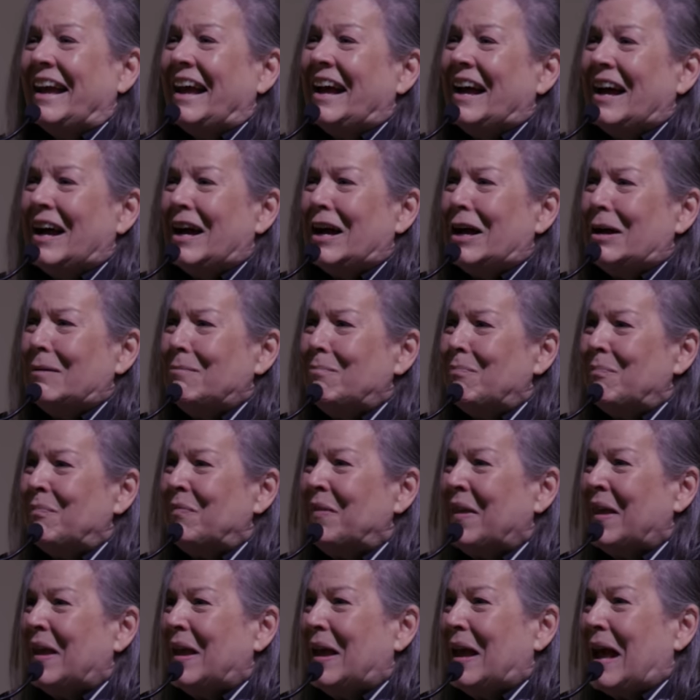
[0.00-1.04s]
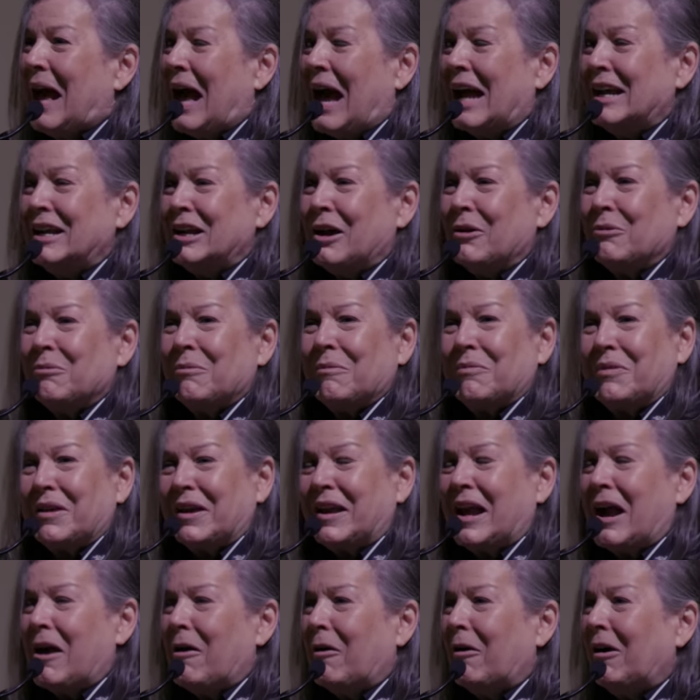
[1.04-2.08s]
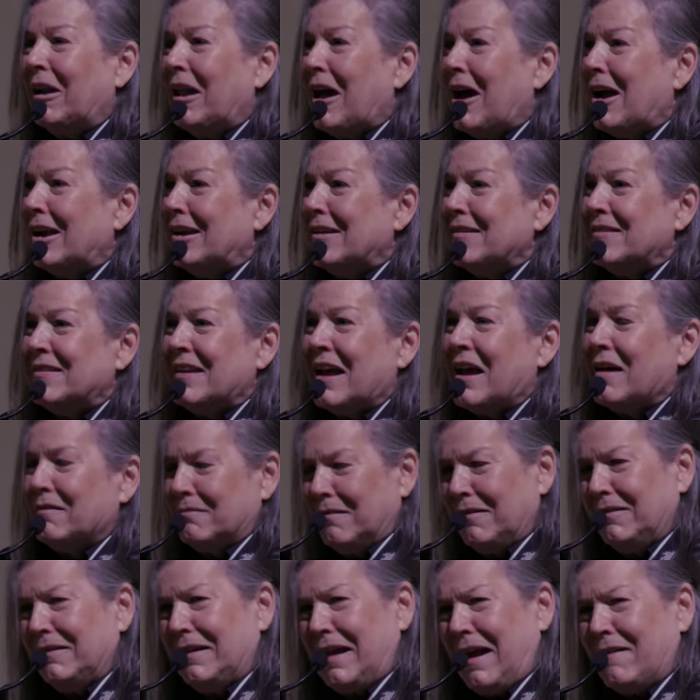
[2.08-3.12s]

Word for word: Um, I know the Carolinas, have,